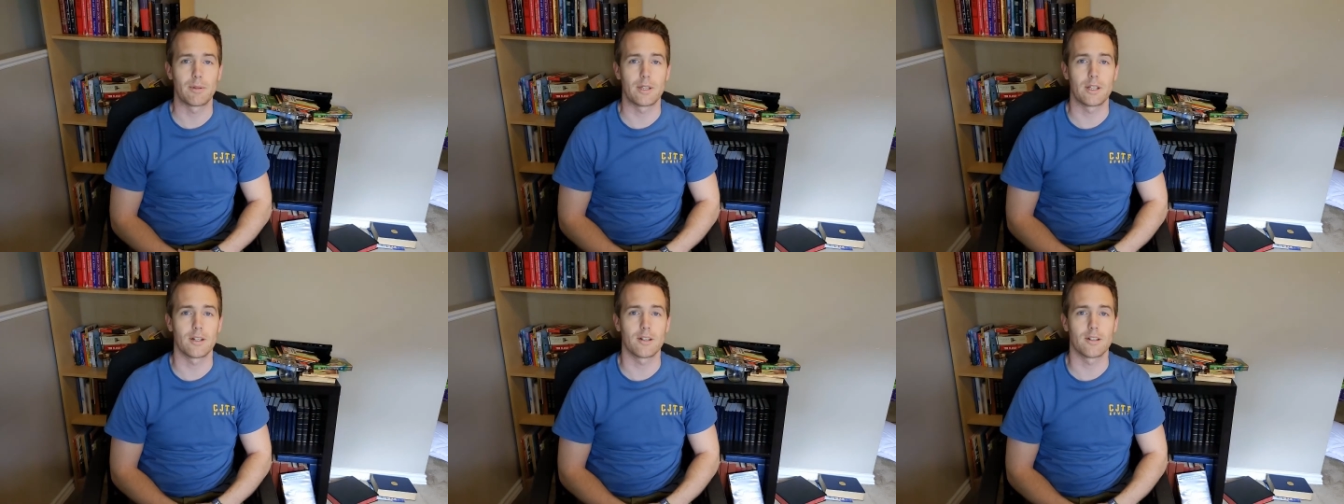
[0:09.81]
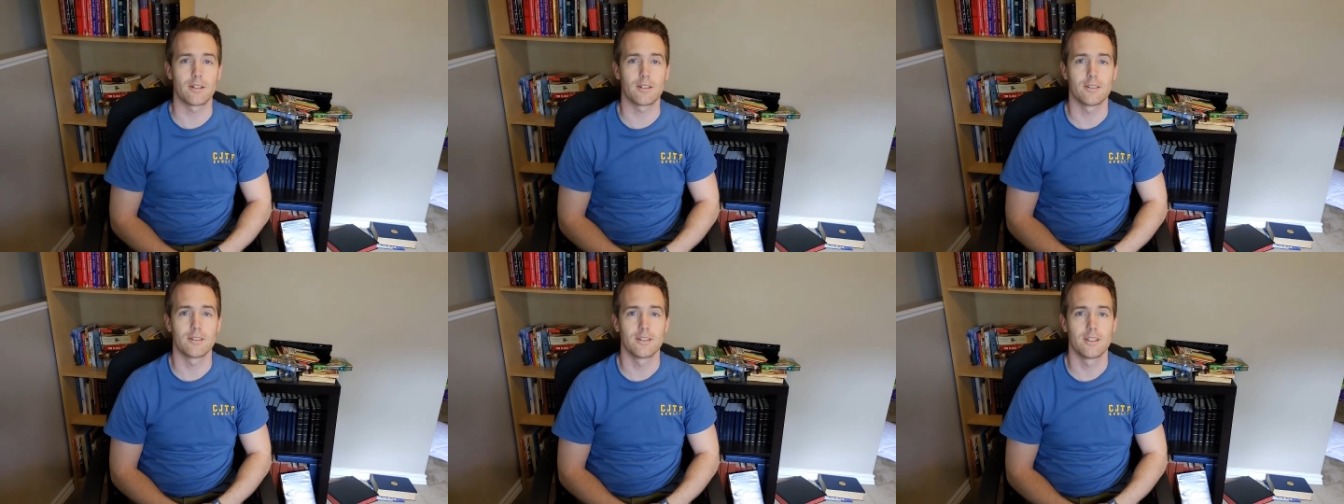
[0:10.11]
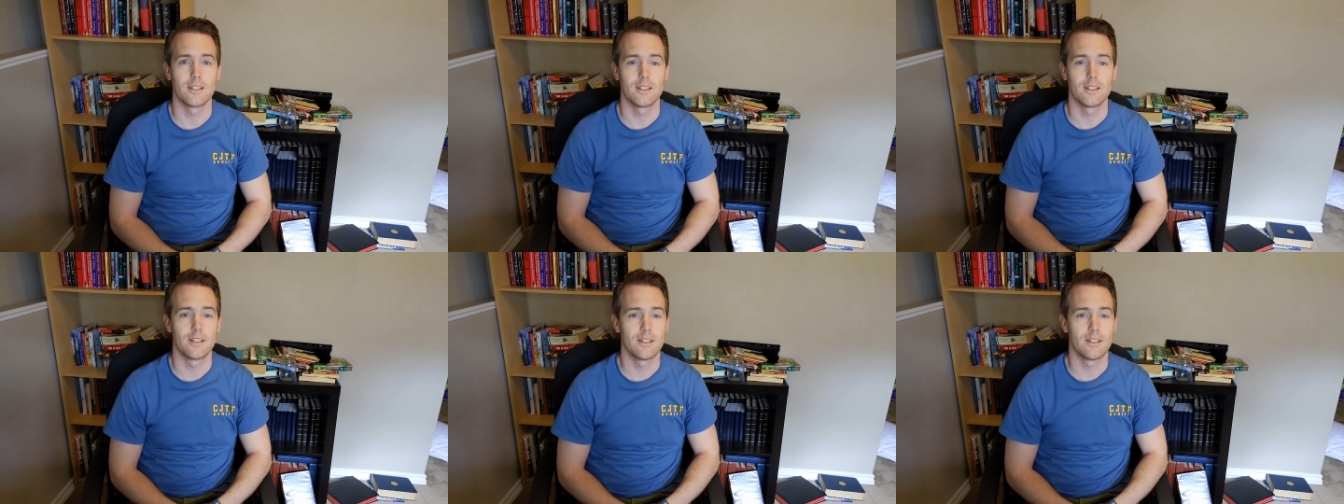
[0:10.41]
here
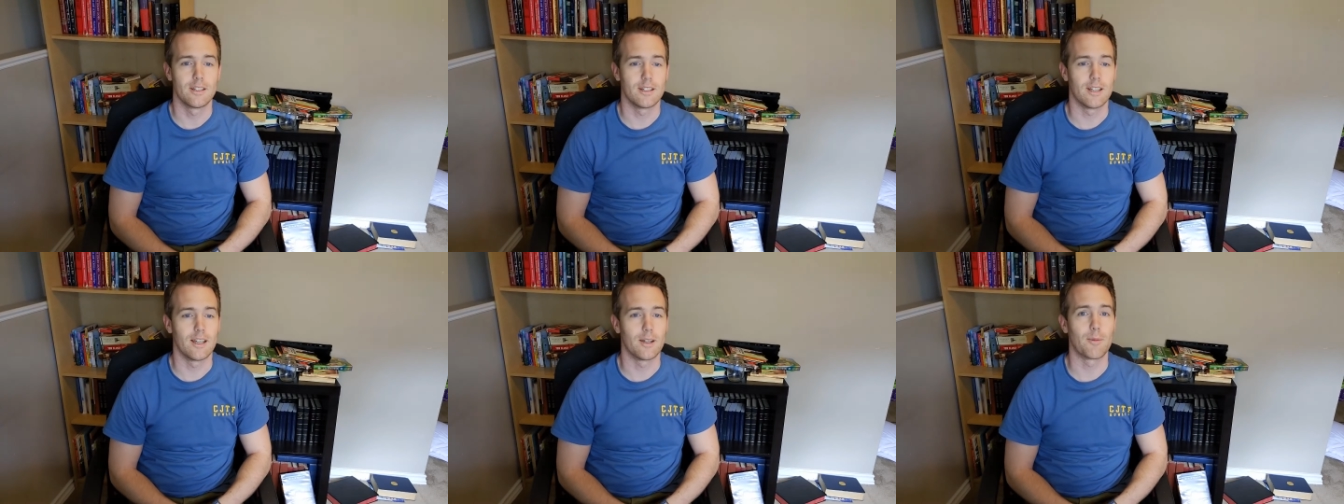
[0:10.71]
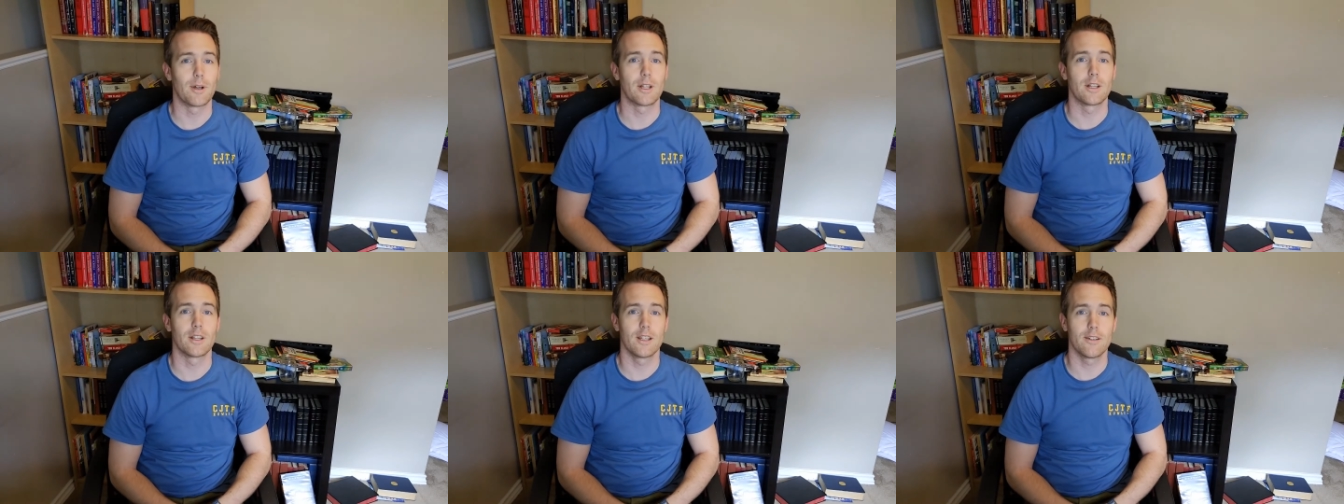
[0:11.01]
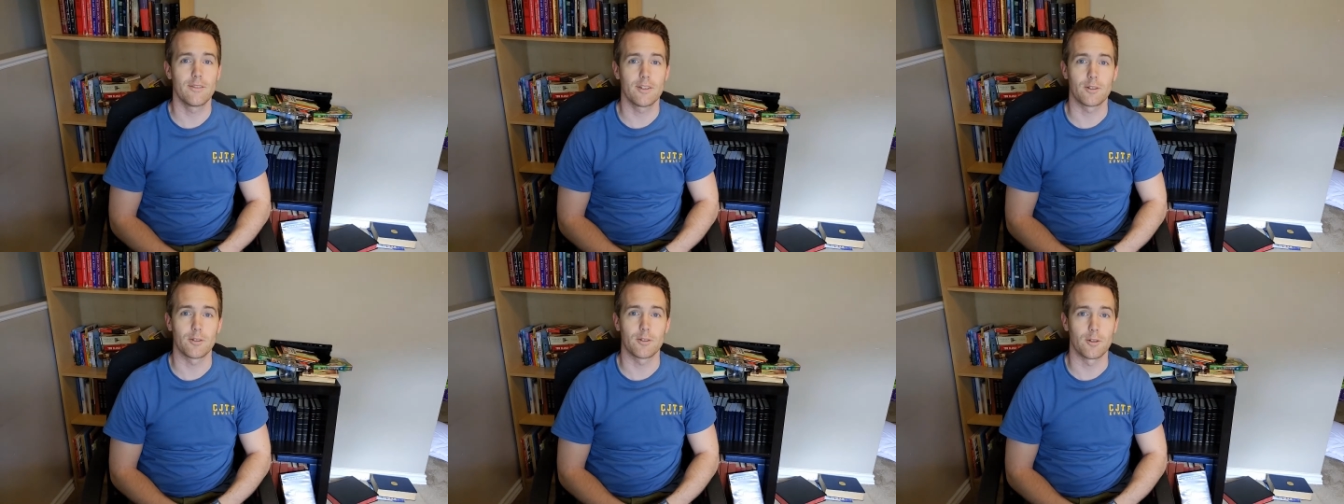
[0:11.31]
in my
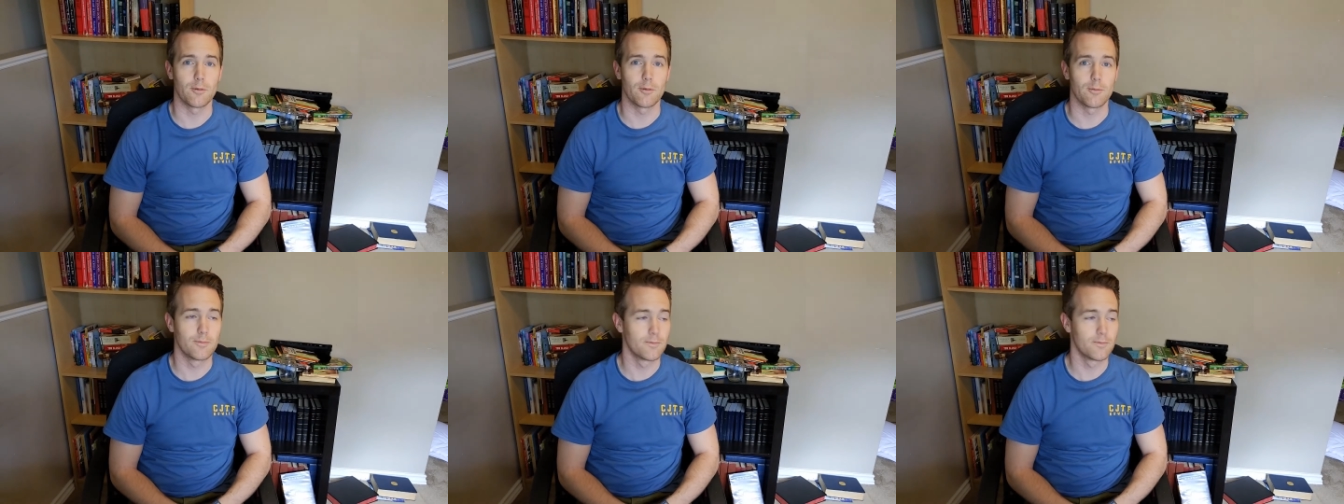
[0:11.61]
living room.